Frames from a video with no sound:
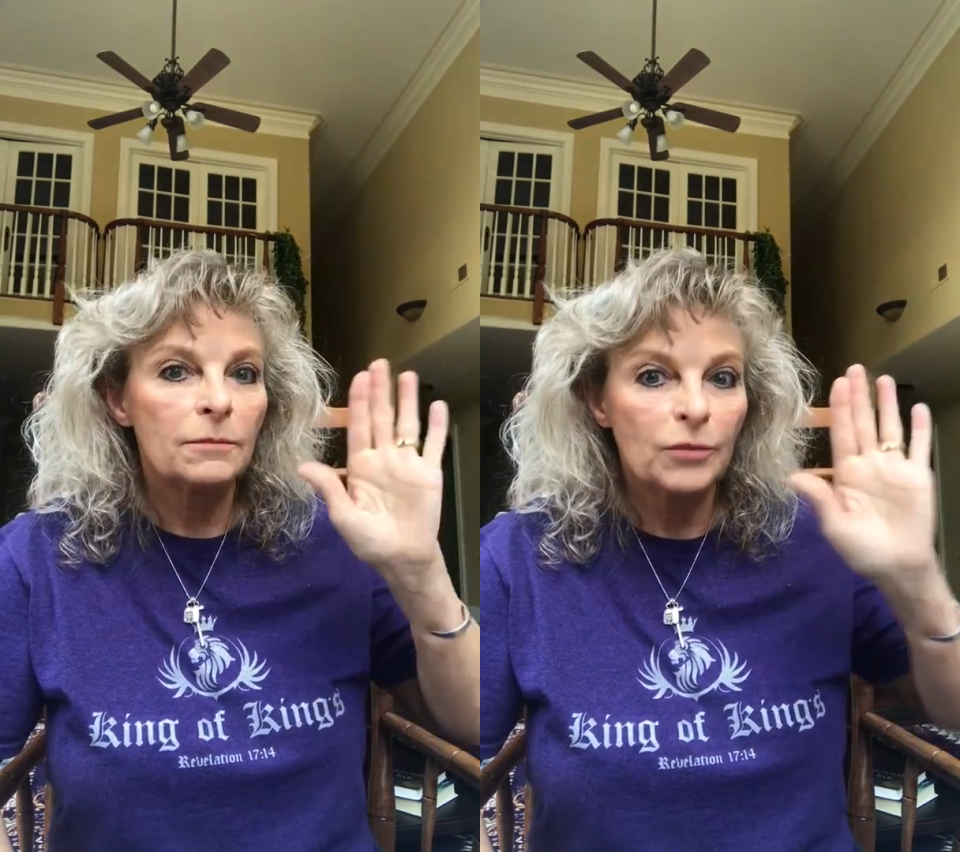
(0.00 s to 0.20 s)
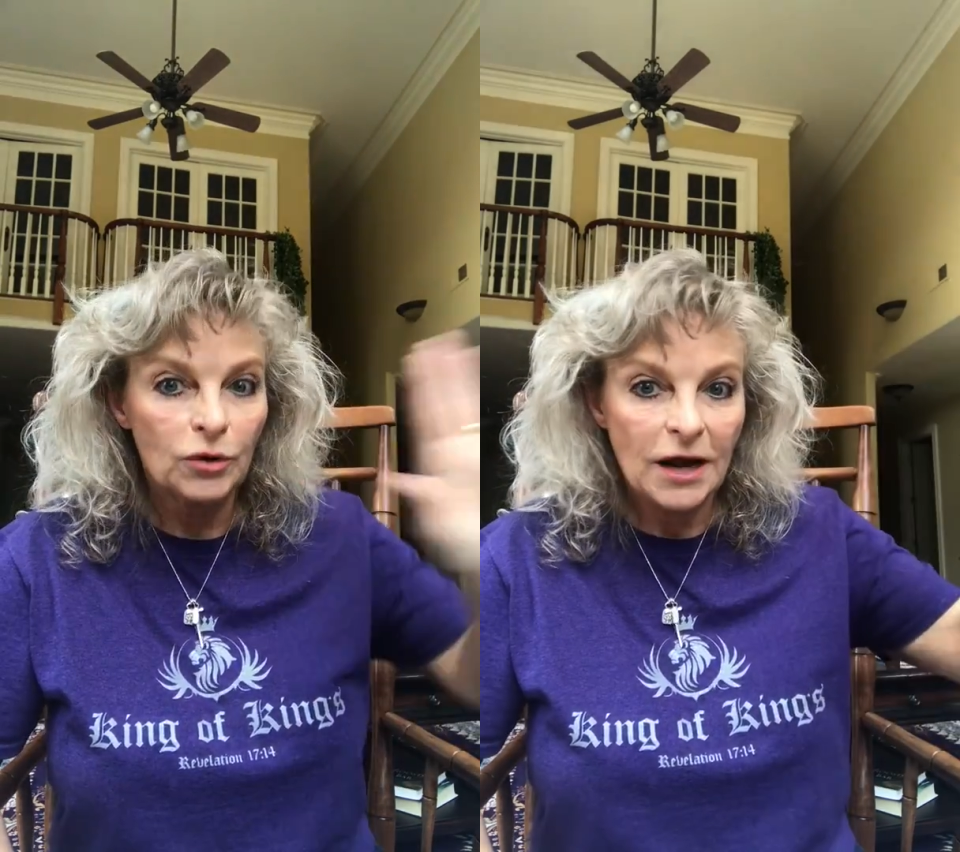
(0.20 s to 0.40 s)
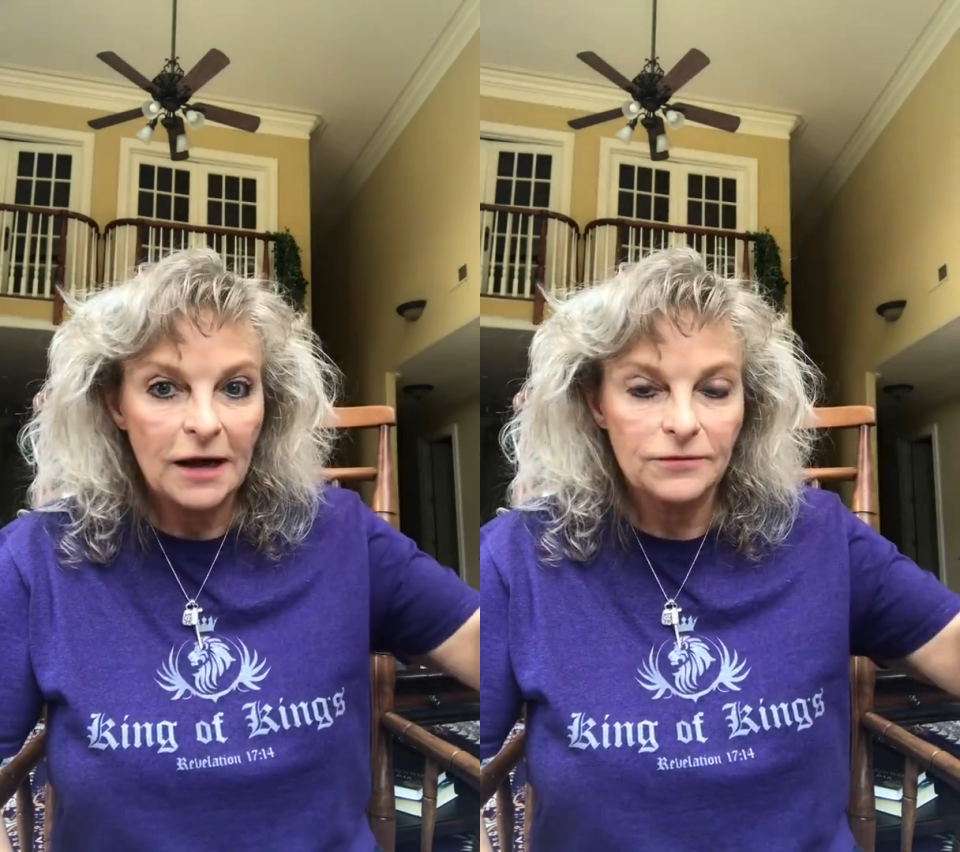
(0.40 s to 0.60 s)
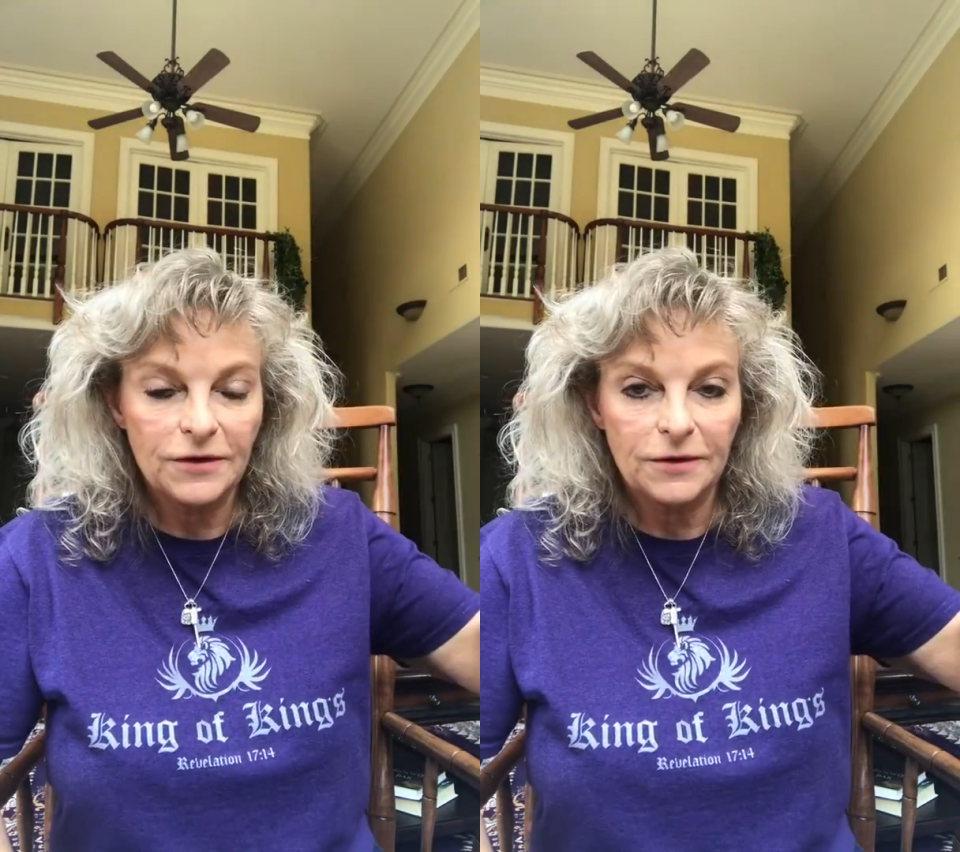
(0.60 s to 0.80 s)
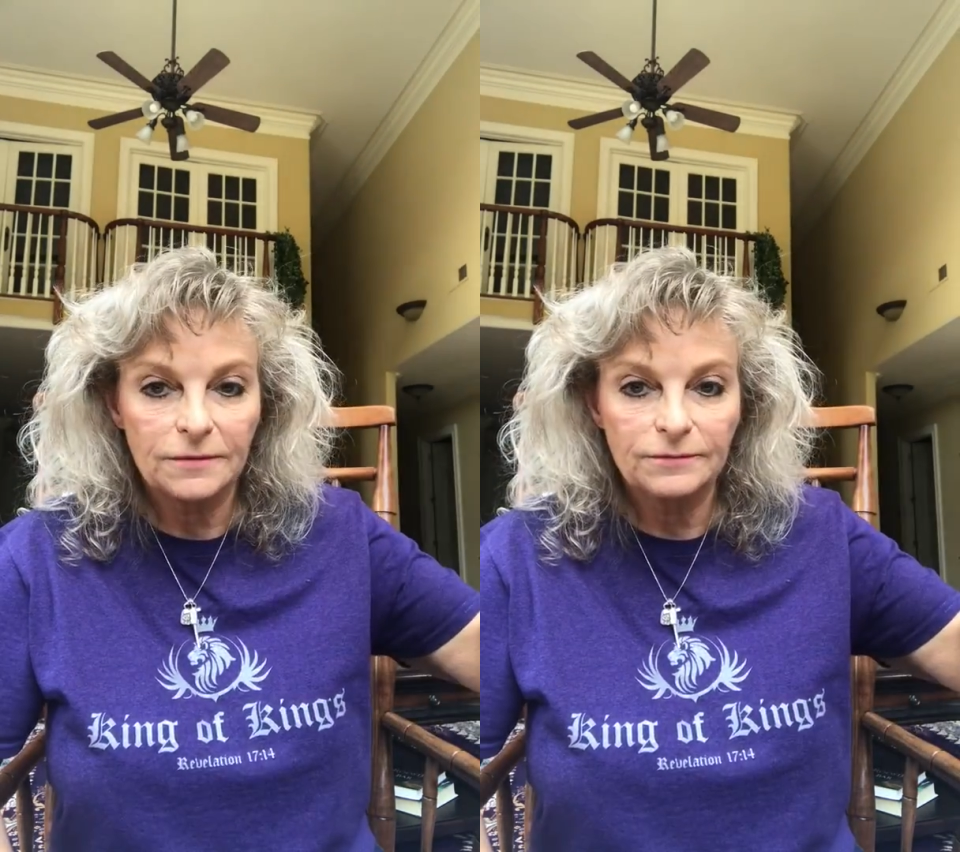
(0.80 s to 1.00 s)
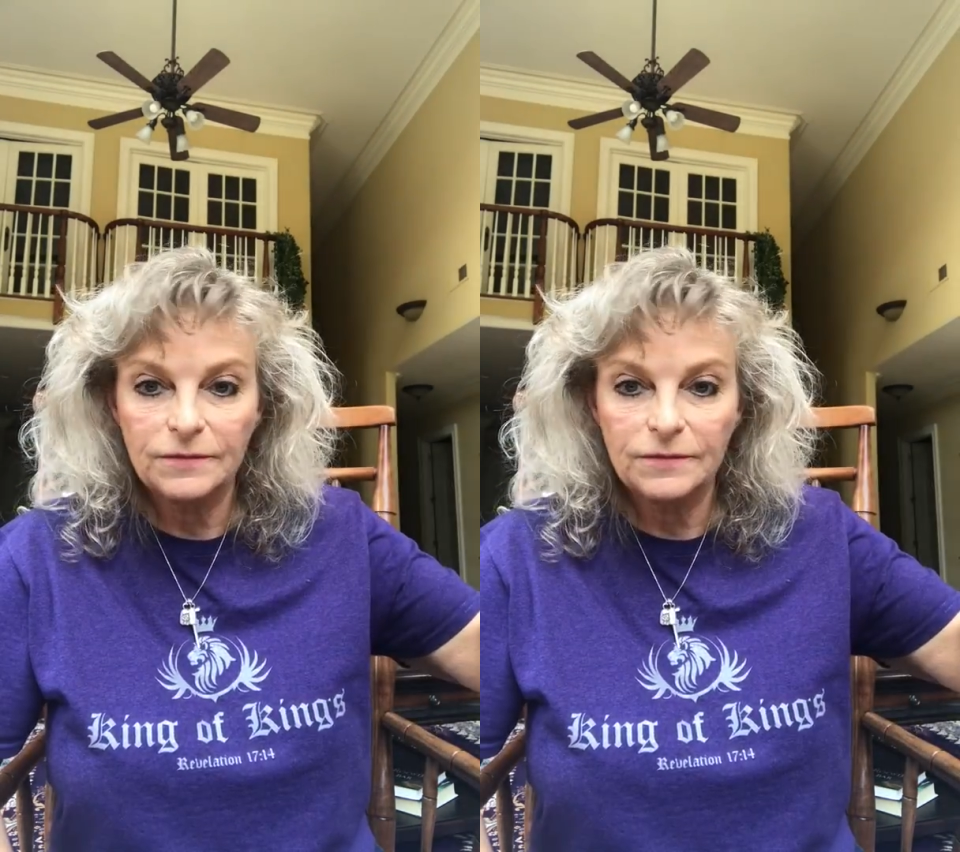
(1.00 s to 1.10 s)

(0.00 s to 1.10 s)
put out there.